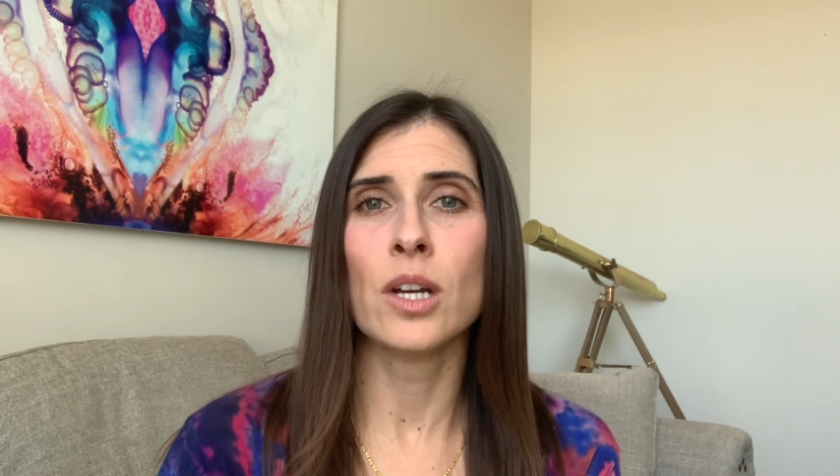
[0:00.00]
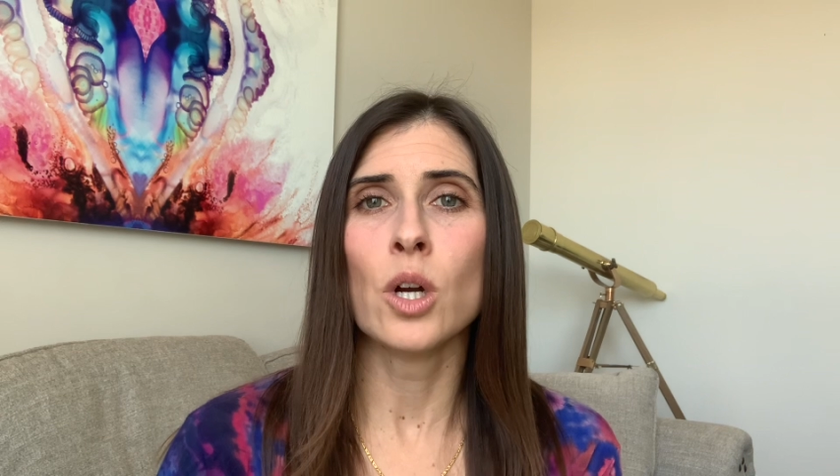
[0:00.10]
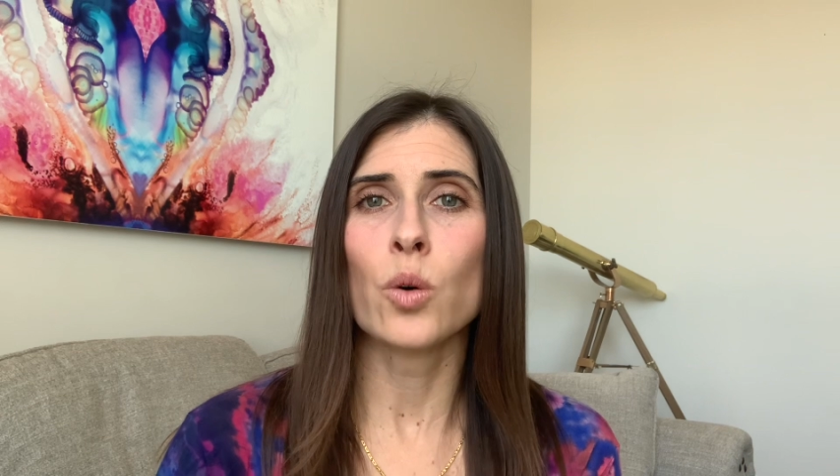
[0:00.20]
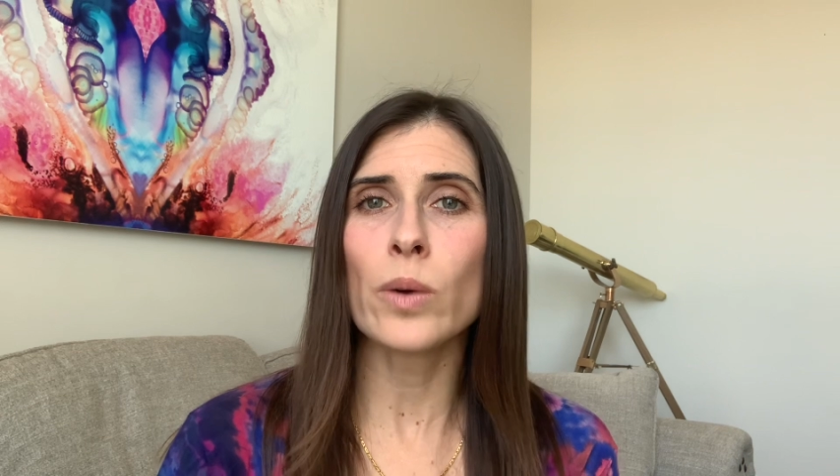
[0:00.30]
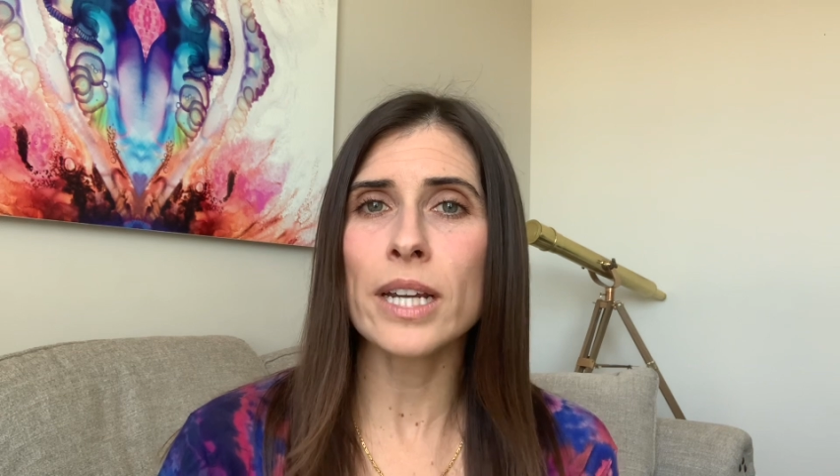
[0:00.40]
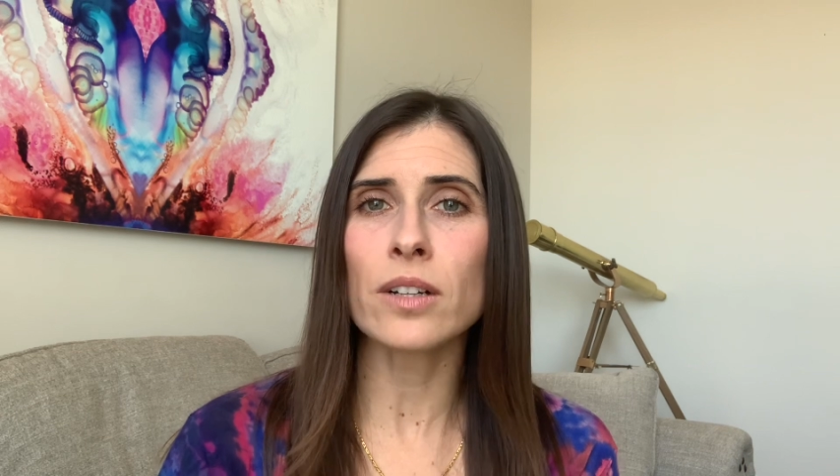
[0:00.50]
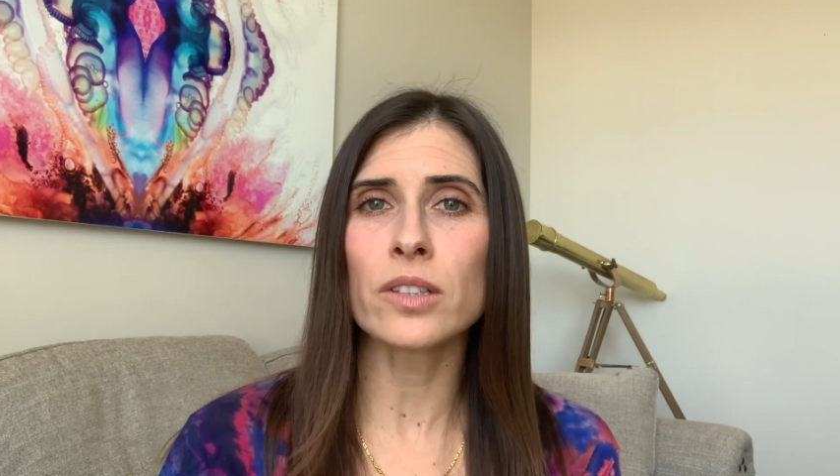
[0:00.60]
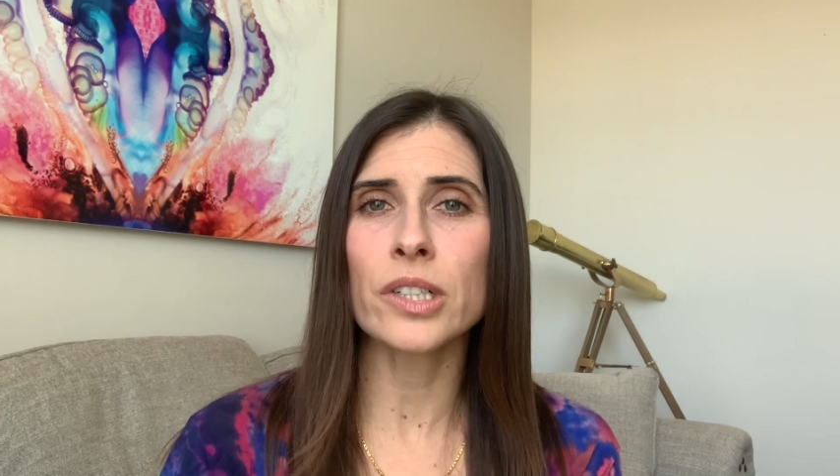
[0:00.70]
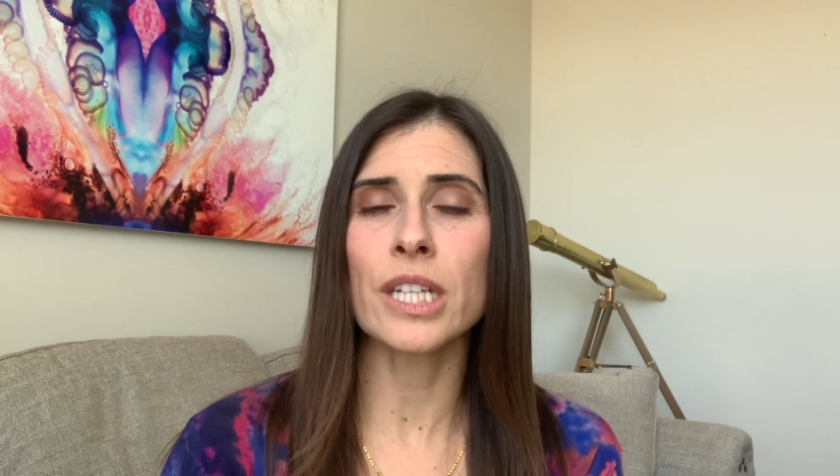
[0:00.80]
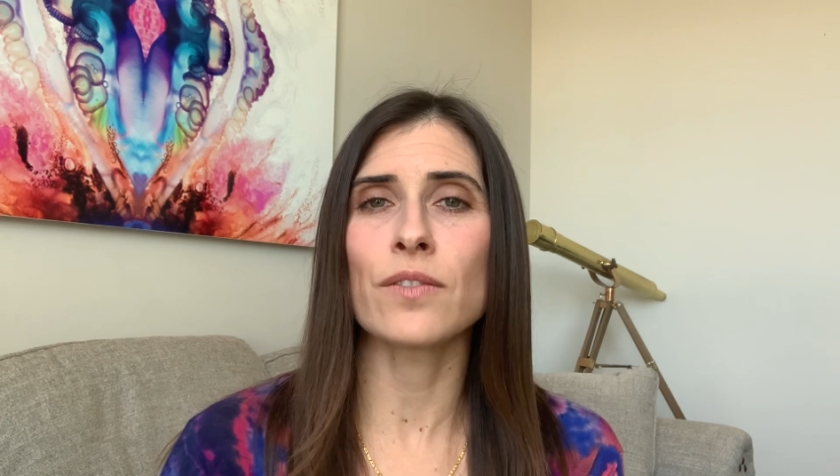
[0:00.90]
We are
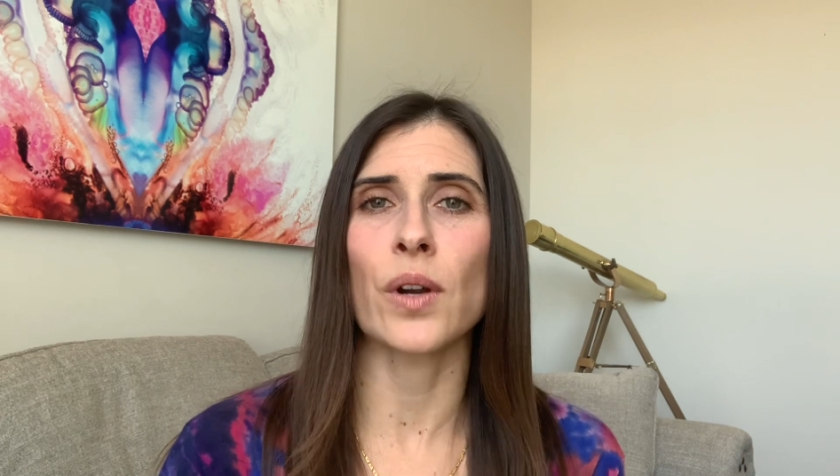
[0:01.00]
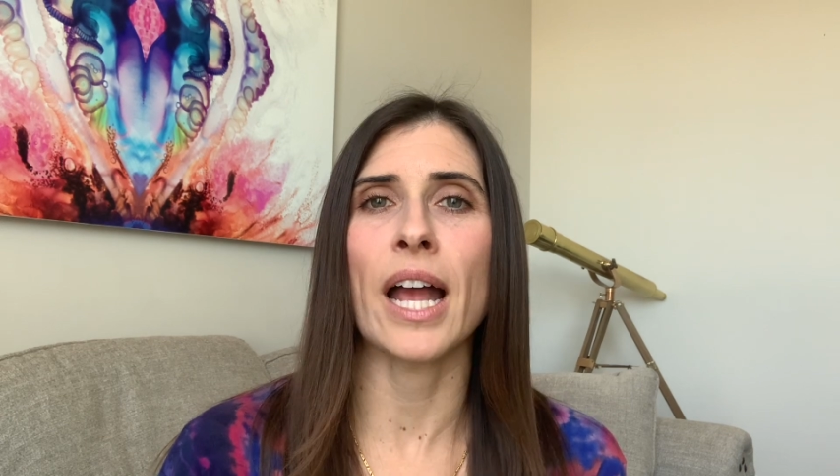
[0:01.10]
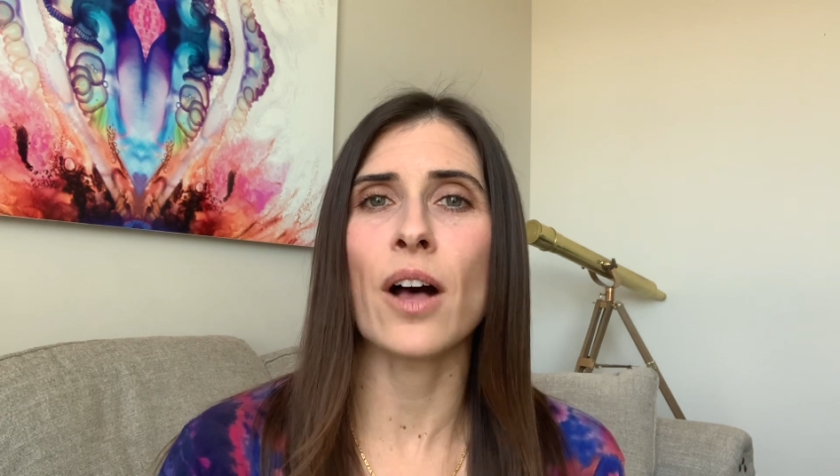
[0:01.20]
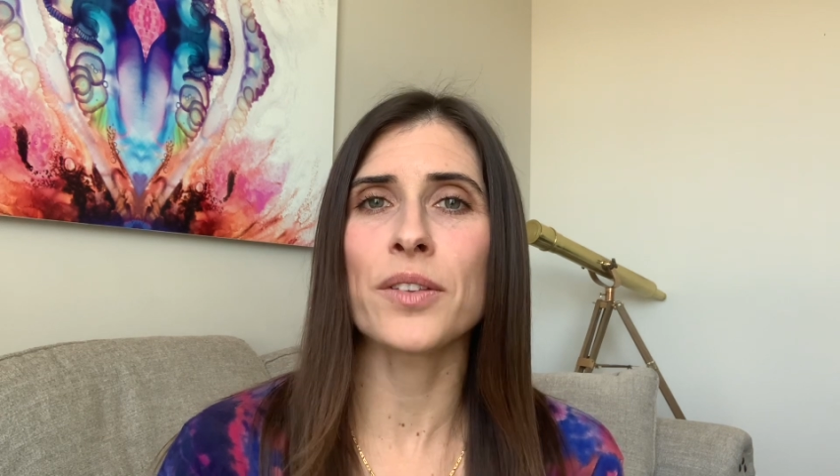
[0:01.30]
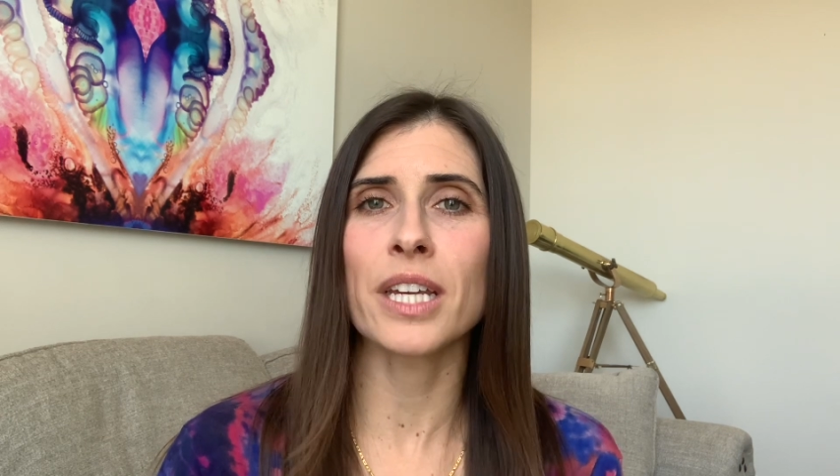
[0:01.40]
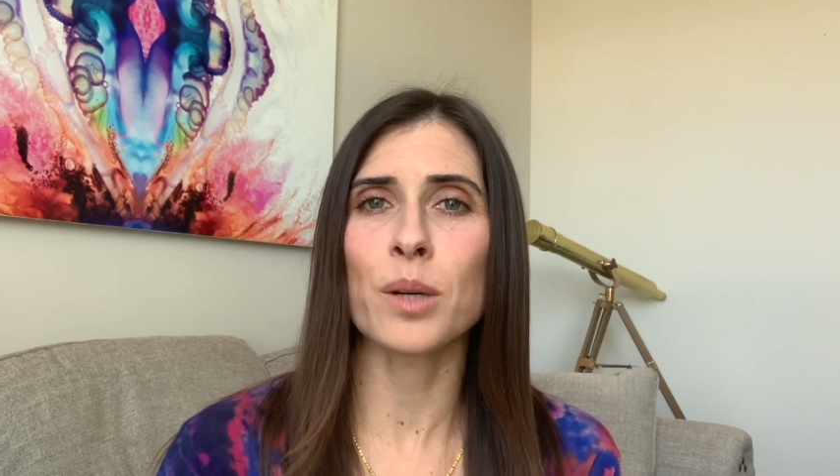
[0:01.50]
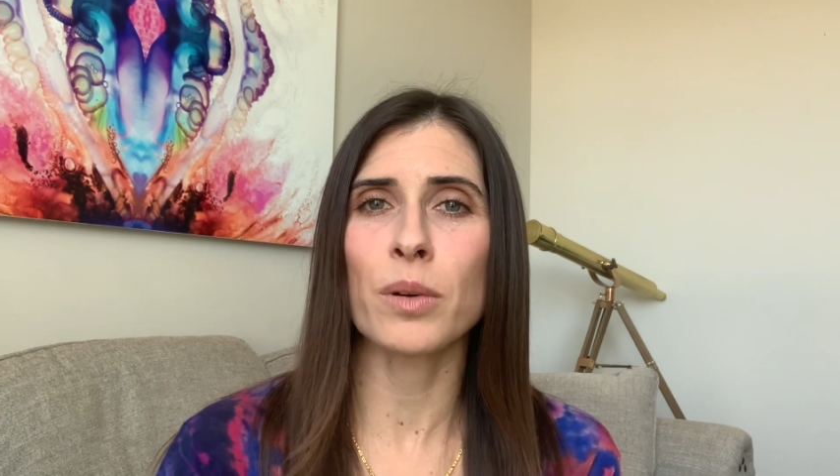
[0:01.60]
looking for healthcare